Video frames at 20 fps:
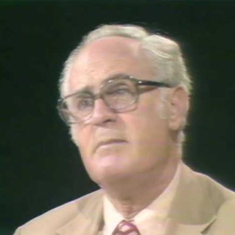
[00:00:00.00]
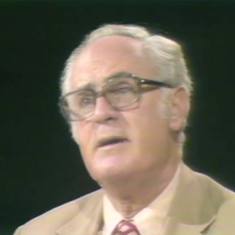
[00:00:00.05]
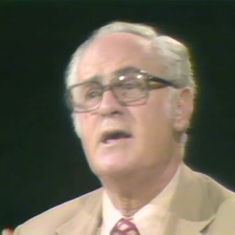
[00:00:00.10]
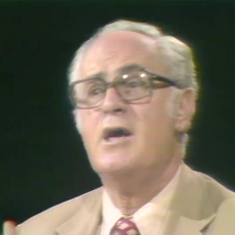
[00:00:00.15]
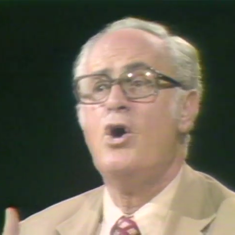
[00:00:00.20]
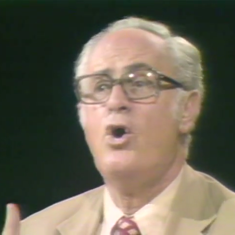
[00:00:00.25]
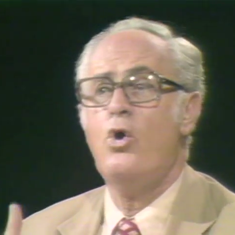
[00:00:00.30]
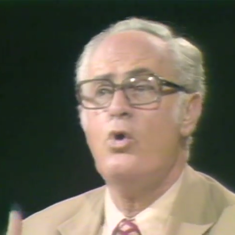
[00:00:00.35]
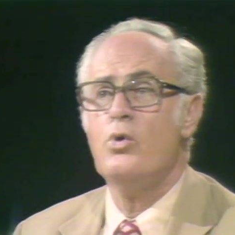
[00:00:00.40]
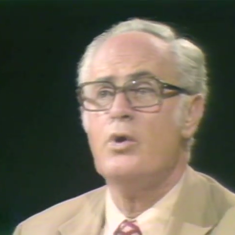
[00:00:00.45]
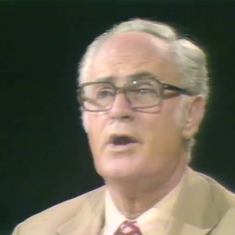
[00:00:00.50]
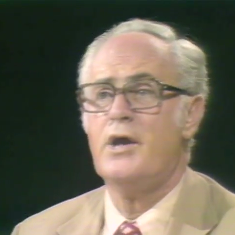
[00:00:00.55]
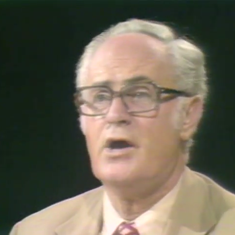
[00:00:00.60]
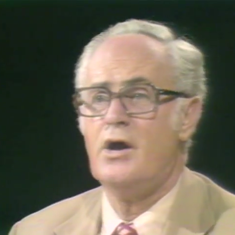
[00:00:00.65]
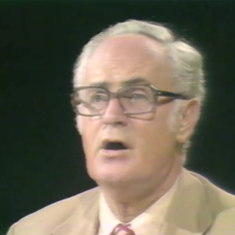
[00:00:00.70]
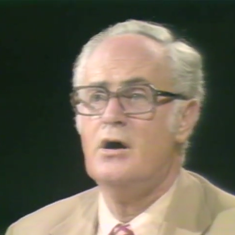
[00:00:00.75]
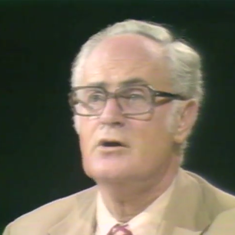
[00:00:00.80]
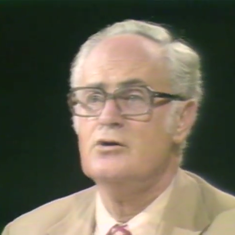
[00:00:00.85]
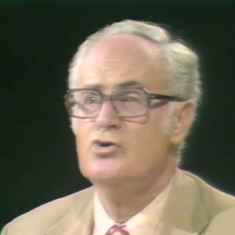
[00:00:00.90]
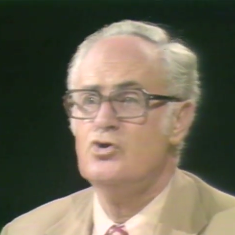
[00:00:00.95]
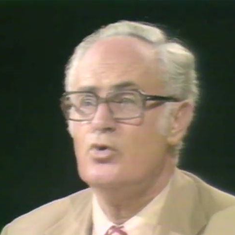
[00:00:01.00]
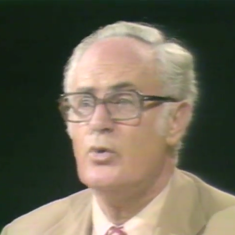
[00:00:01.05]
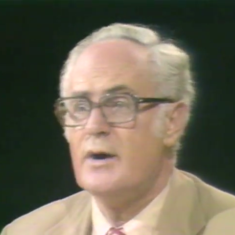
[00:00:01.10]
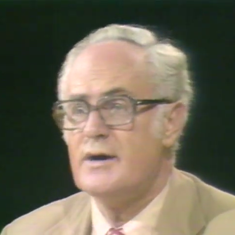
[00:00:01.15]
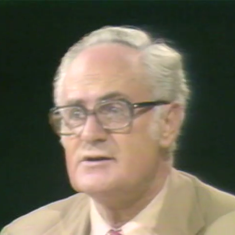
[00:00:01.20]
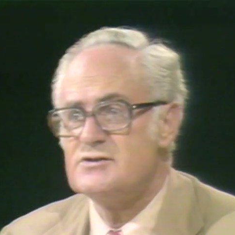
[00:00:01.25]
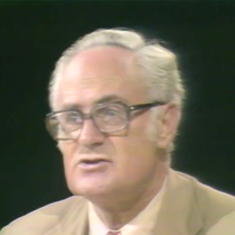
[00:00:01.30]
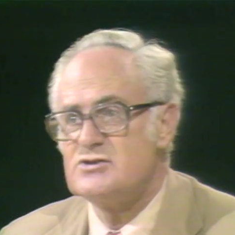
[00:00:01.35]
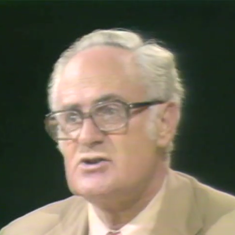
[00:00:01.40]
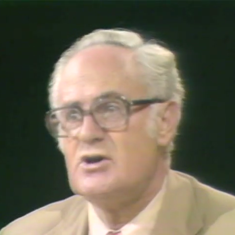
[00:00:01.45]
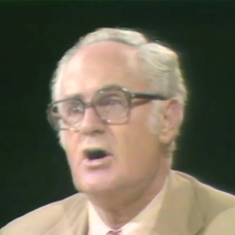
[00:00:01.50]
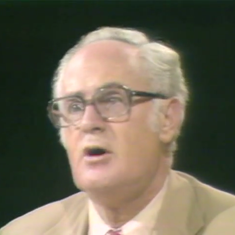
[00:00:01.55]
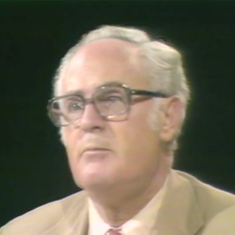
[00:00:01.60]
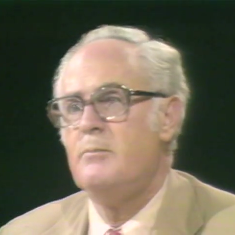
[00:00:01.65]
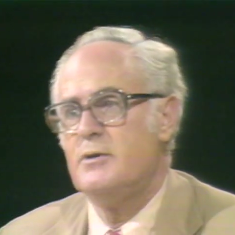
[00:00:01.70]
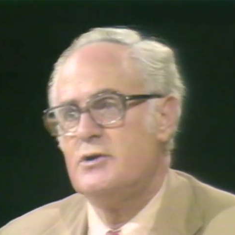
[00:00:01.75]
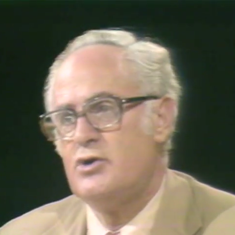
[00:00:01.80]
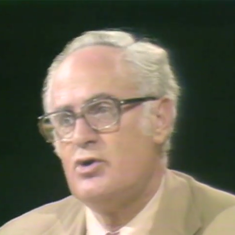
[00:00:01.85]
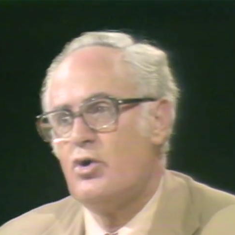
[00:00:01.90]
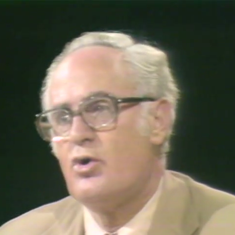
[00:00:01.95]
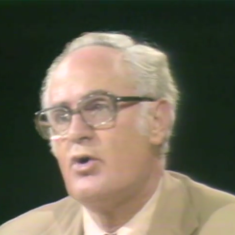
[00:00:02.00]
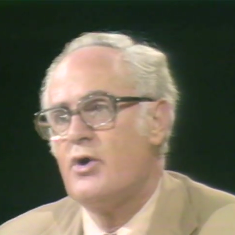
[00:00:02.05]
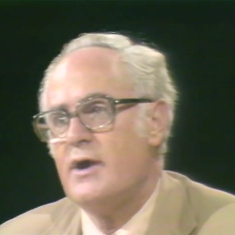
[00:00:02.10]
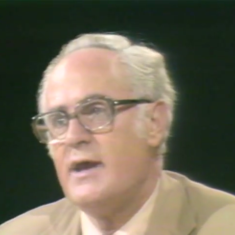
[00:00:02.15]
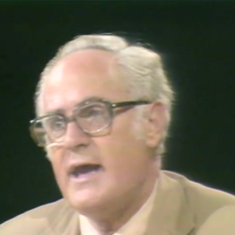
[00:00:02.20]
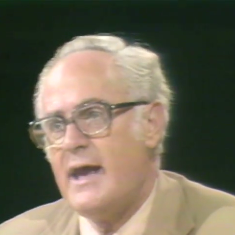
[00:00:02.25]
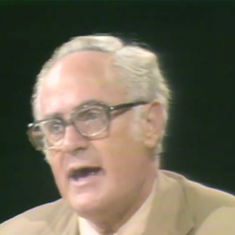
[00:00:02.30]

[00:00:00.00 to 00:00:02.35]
be holding on to exculpatory